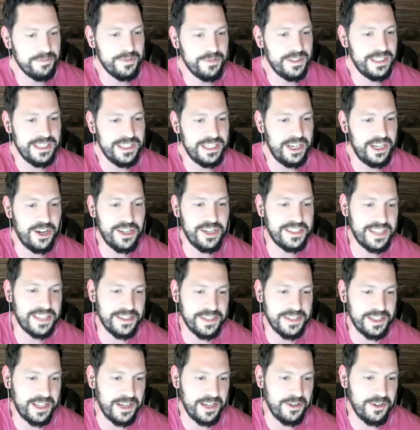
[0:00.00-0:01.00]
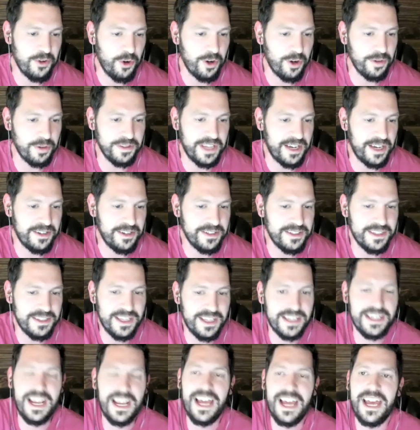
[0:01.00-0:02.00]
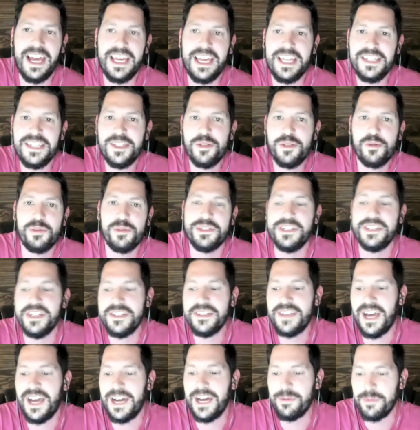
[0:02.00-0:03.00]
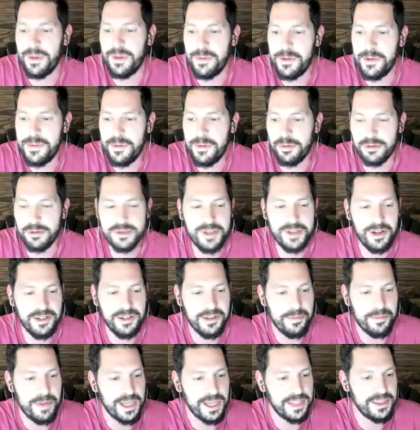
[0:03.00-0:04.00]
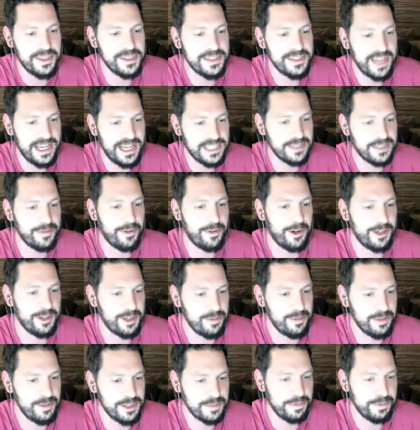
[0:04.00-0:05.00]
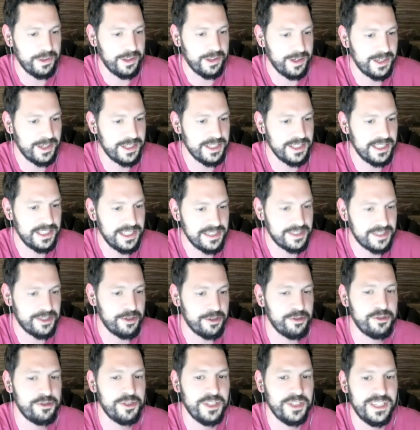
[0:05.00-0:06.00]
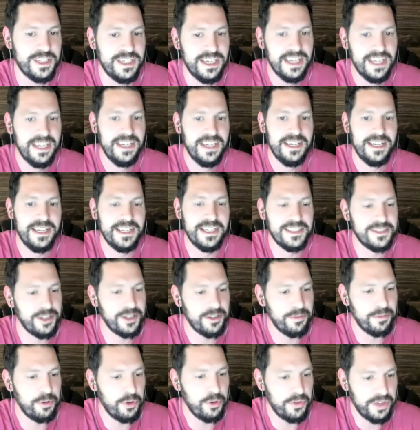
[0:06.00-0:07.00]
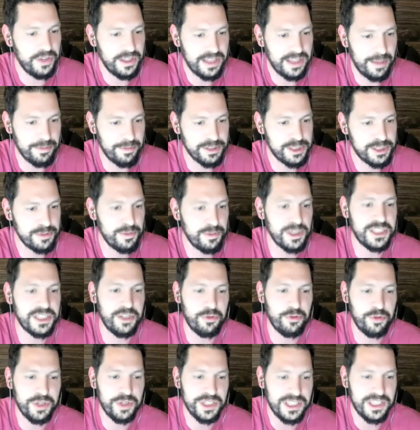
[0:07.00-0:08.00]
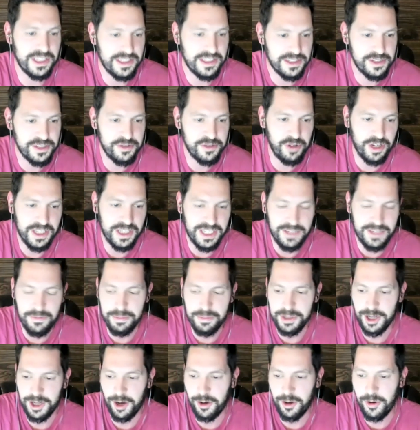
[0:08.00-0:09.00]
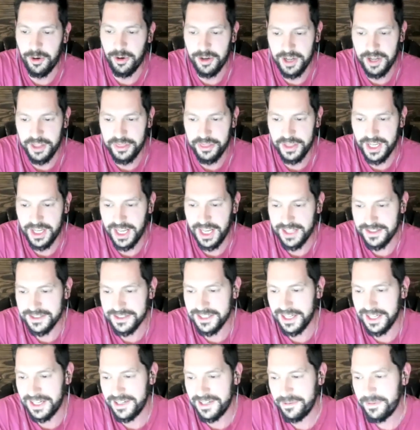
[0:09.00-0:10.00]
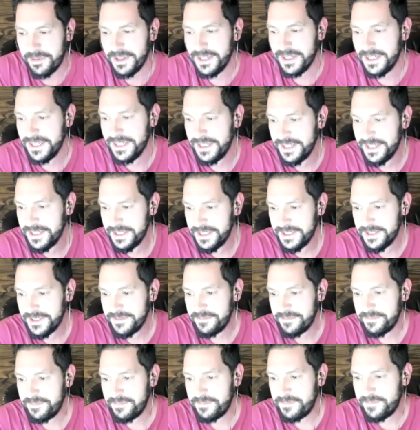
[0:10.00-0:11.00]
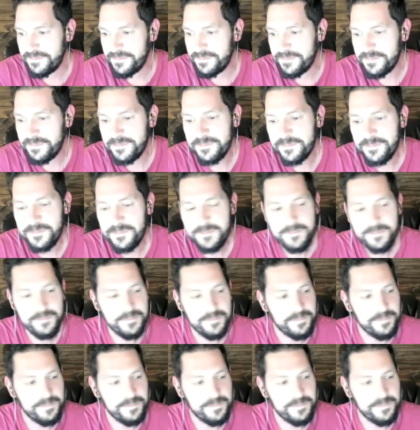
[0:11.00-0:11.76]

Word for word: you know? It sounds like that norm that that I guess this was in a time maybe people were starting to make these kinds of arguments politically and socially, and so the movie that must must have really struck an even bigger chord, I think, at the time. Uh,